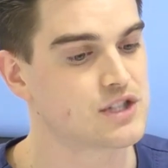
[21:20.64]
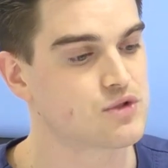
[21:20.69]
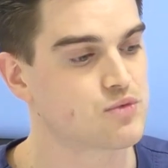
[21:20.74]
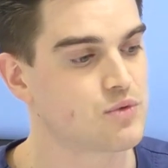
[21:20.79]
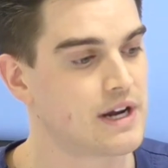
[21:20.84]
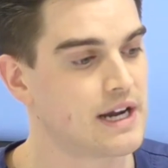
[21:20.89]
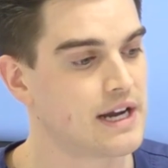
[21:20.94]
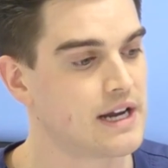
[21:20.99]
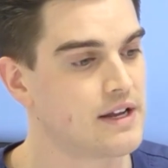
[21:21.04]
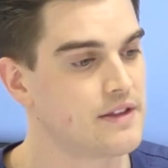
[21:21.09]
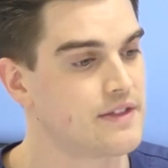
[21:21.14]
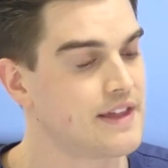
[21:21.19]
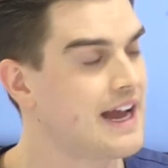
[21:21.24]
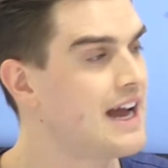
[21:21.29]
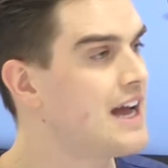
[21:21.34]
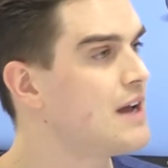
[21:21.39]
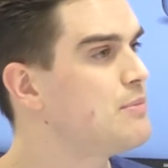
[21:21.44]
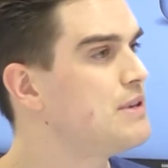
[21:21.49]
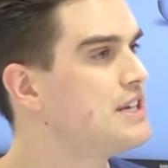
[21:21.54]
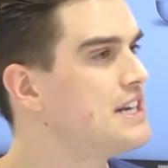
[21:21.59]
where they're
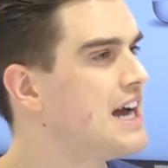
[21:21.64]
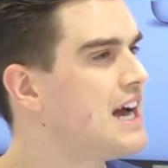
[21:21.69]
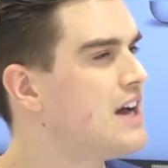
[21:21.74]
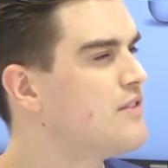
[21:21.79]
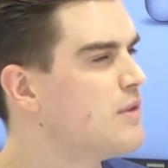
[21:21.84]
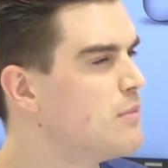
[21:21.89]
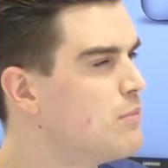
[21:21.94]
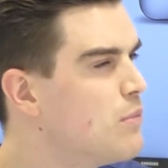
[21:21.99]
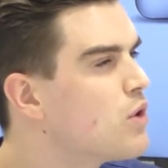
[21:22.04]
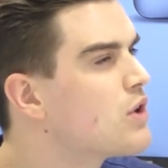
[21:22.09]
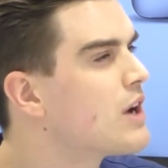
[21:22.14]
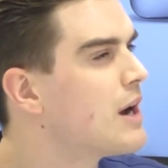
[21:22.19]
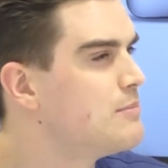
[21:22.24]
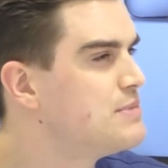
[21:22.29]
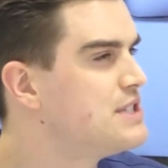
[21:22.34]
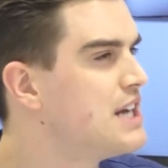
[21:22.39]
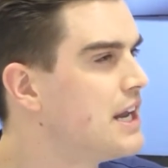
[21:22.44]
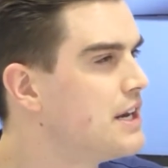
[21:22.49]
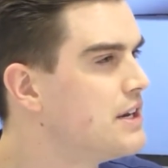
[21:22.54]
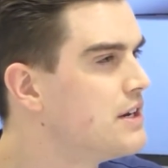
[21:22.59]
happy to have a mock-up
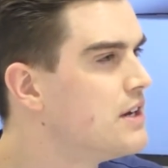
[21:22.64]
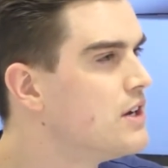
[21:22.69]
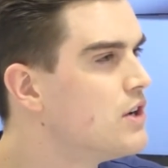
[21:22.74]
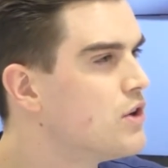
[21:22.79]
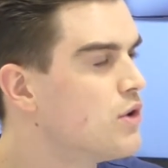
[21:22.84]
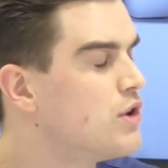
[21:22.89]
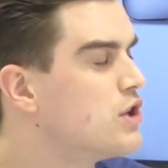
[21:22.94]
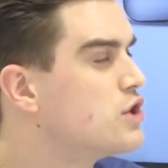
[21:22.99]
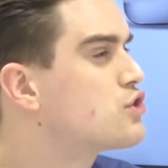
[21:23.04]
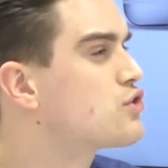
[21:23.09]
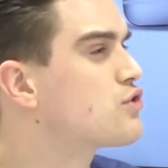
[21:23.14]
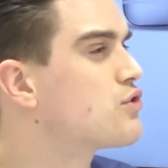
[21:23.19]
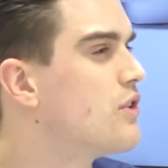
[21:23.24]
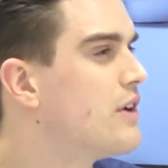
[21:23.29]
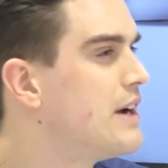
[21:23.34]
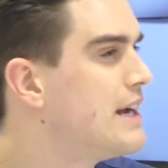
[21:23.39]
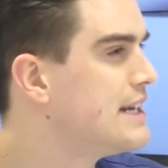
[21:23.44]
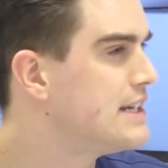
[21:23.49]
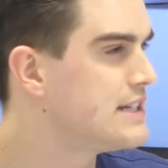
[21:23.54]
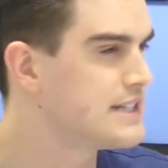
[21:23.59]
done or a
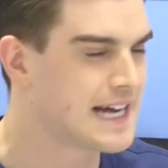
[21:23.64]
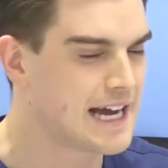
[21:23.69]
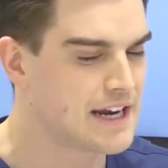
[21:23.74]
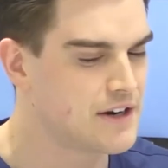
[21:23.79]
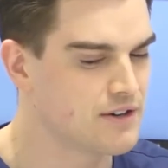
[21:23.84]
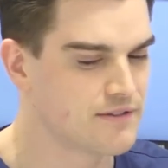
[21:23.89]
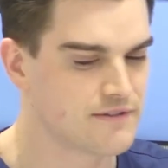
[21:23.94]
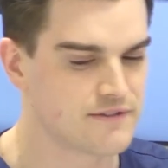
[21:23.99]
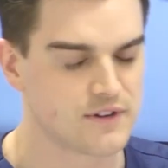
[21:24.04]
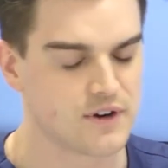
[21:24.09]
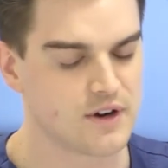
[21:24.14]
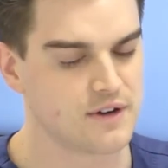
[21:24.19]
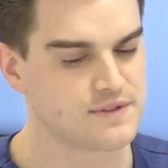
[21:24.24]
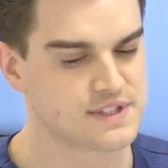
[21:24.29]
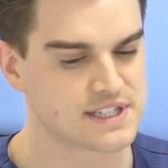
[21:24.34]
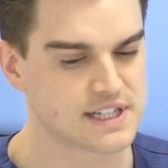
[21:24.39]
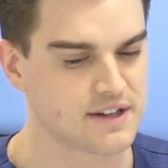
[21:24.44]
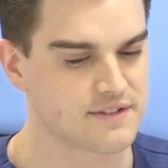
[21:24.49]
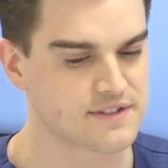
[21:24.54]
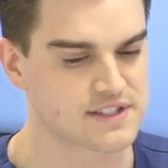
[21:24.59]
try-in done
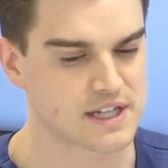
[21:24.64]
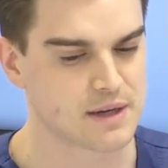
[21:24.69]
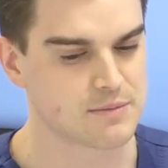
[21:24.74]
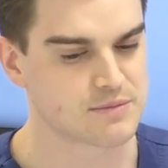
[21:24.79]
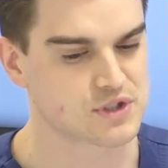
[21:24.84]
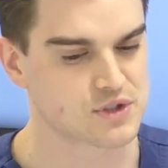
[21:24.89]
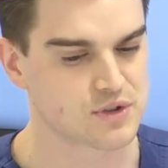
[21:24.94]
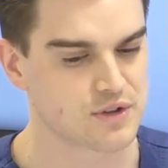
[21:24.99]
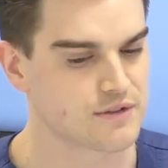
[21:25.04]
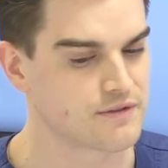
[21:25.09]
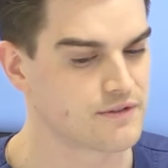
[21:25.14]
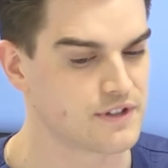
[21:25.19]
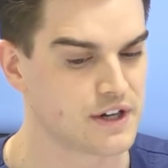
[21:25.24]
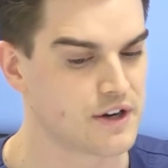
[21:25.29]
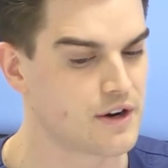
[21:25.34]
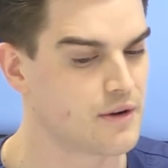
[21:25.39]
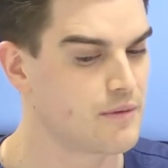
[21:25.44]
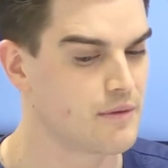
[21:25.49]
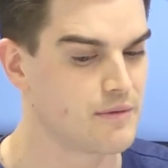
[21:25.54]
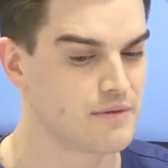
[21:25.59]
of some sort of,
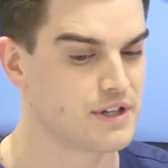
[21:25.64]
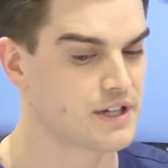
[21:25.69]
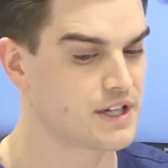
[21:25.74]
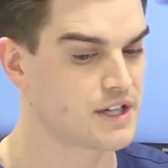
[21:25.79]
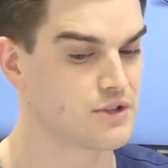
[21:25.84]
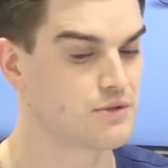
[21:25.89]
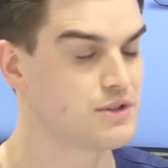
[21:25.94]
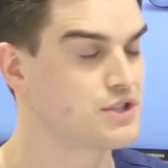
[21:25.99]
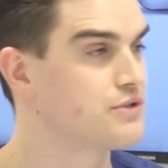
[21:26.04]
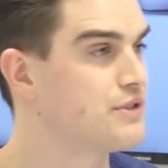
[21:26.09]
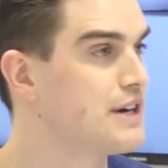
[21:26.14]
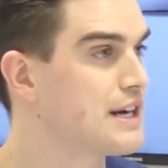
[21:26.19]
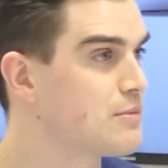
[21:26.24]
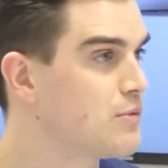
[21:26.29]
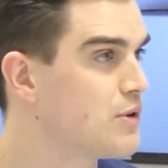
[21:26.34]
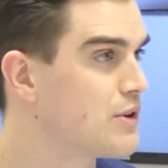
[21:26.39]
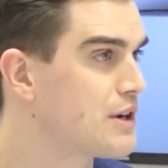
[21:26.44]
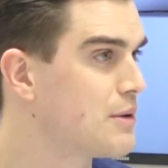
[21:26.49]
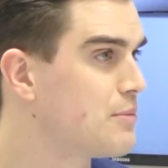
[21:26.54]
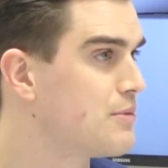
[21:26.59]
you can do a direct
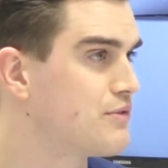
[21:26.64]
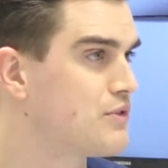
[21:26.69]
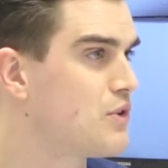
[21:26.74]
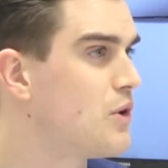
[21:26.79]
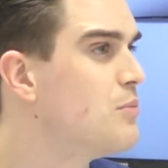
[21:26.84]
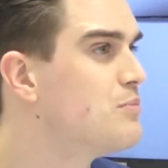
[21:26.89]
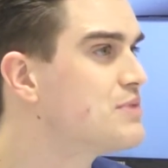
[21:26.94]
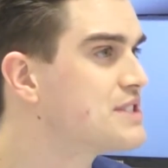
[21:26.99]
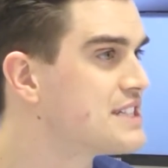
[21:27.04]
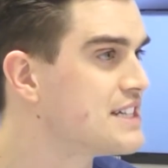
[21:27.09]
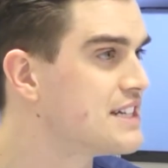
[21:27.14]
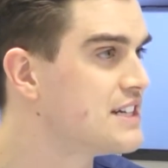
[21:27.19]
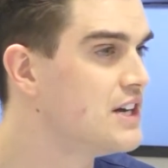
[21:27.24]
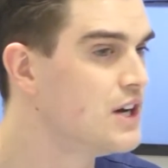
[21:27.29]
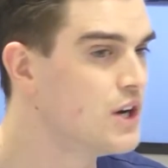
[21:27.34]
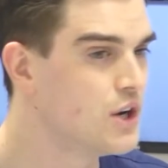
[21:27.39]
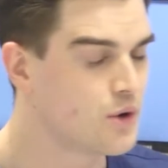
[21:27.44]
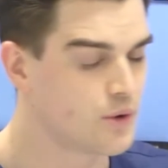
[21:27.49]
mock-up of composite,